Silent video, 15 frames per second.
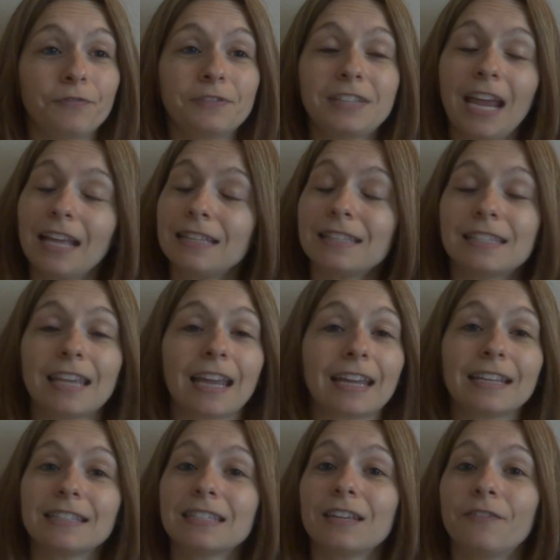10
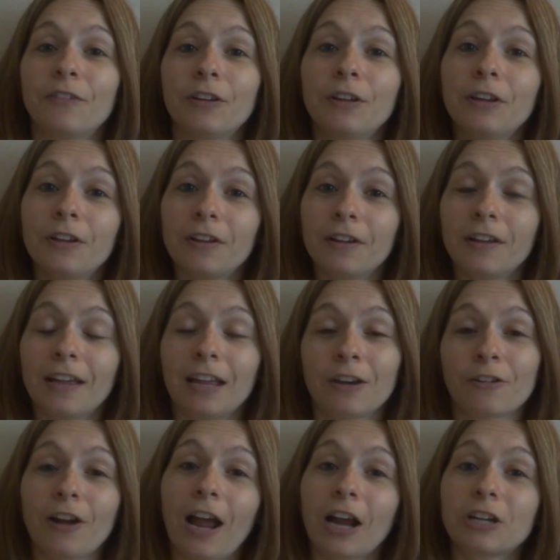seconds of a
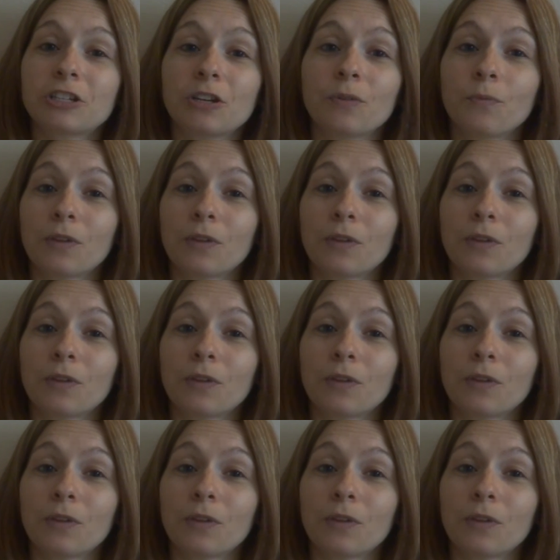interaction